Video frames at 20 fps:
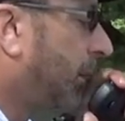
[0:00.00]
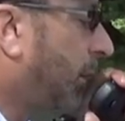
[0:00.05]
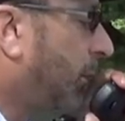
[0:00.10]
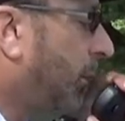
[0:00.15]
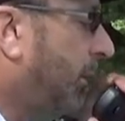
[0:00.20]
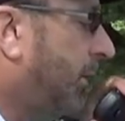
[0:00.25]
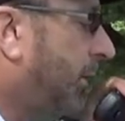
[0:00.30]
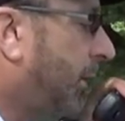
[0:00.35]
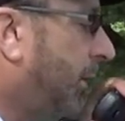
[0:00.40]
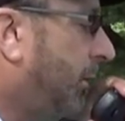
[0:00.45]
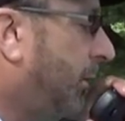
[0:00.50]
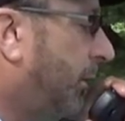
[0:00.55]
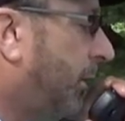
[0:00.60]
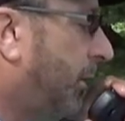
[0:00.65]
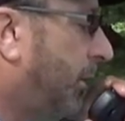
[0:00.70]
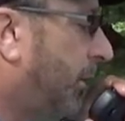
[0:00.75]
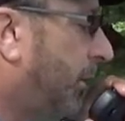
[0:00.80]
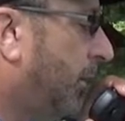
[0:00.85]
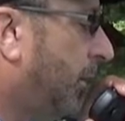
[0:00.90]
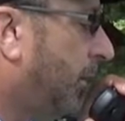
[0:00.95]
Uh, Whiskey
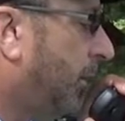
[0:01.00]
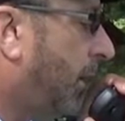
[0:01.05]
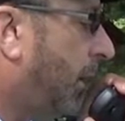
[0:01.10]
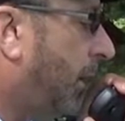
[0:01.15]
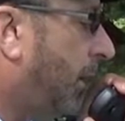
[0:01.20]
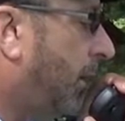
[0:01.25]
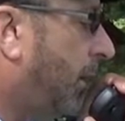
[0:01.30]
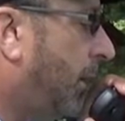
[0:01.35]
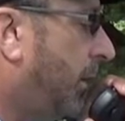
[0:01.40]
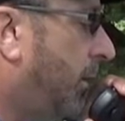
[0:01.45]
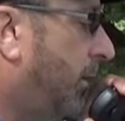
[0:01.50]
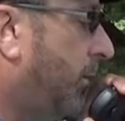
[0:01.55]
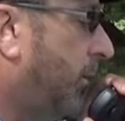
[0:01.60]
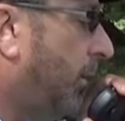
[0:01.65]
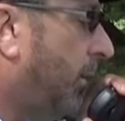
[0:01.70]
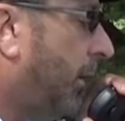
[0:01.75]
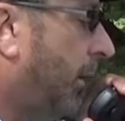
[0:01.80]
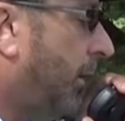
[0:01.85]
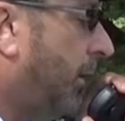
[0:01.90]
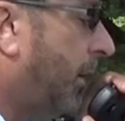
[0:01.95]
Zero, Yankee
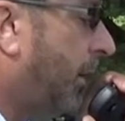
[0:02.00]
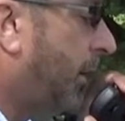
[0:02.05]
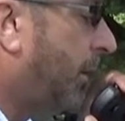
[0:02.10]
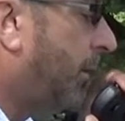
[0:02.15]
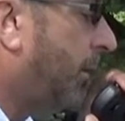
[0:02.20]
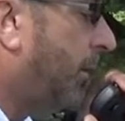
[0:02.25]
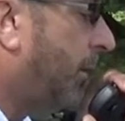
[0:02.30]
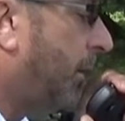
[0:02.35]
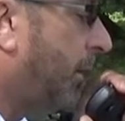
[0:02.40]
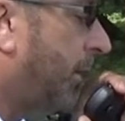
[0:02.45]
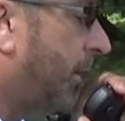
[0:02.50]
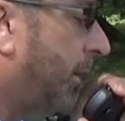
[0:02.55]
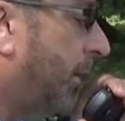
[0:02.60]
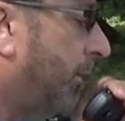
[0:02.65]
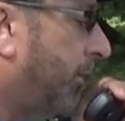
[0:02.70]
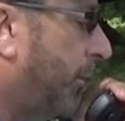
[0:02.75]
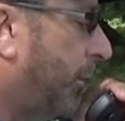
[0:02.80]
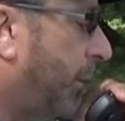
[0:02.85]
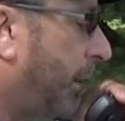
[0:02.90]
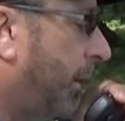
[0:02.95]
Juliet Tango, uh,
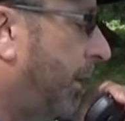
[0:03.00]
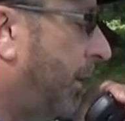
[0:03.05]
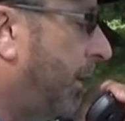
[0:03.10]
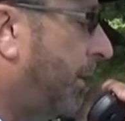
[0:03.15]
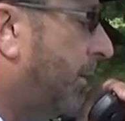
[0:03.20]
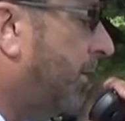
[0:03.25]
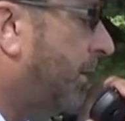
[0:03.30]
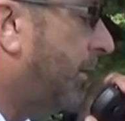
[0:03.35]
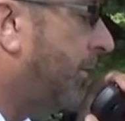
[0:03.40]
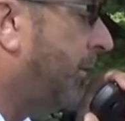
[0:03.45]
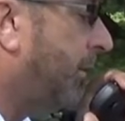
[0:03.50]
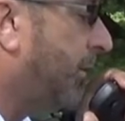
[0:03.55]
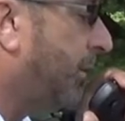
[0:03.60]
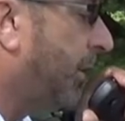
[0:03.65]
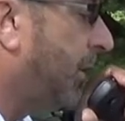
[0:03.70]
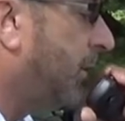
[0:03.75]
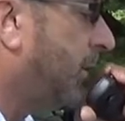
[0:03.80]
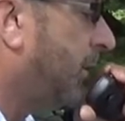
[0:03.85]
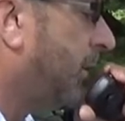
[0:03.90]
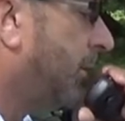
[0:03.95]
thanks for being there, seven
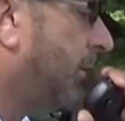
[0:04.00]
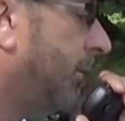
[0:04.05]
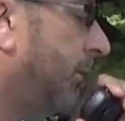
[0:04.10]
three.